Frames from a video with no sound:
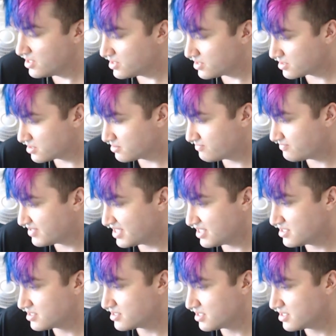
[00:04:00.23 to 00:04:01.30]
So
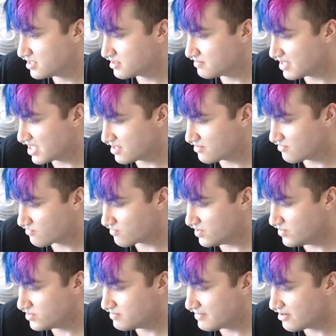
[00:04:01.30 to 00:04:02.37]
Peace is made with
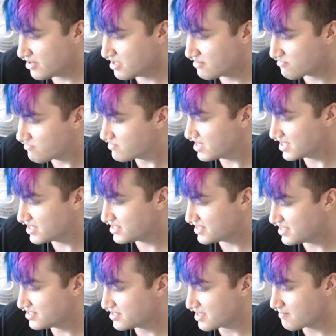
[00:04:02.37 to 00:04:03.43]
rosemary,
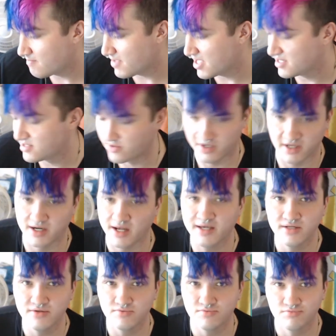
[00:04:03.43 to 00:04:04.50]
frankincense, and mandarin.
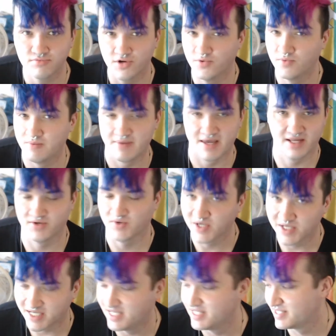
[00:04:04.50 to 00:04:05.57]
I don't know what
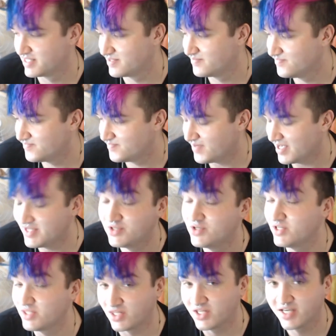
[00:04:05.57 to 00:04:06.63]
mandarin is. I
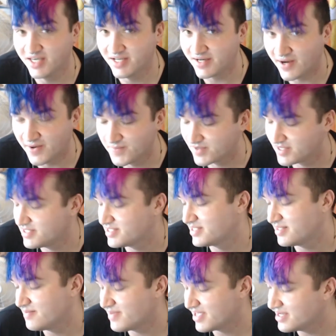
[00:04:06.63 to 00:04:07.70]
should look it up, because
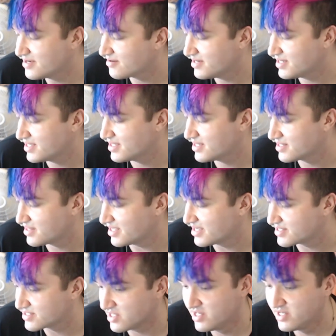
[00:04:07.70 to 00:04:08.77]
it's the main ingredient in
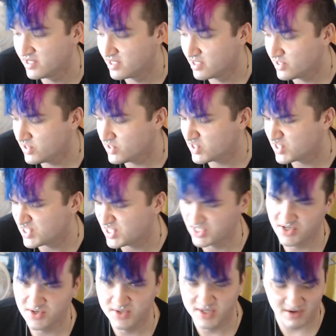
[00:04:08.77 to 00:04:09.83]

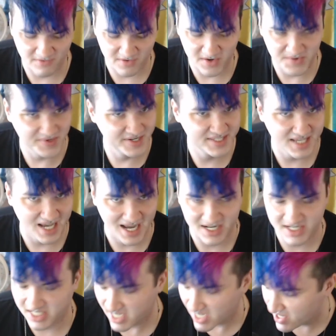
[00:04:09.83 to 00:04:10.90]
2 different ones I
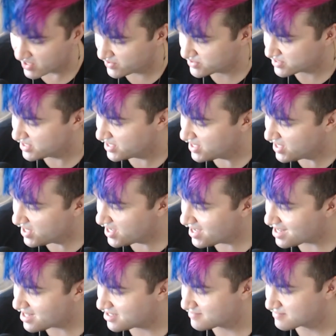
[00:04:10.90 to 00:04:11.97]
actually own.
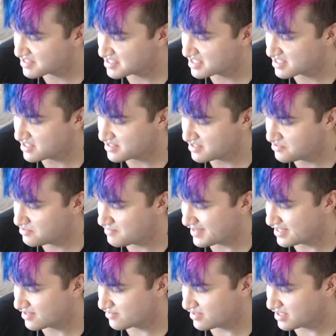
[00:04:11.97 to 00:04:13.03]
Because it's also the
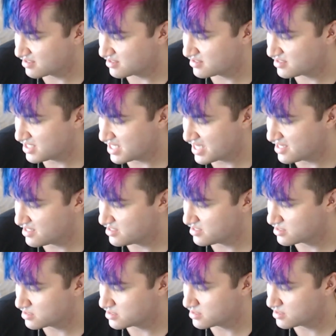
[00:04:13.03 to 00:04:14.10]
main ingredient
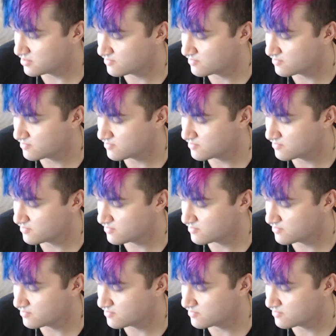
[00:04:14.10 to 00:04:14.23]
in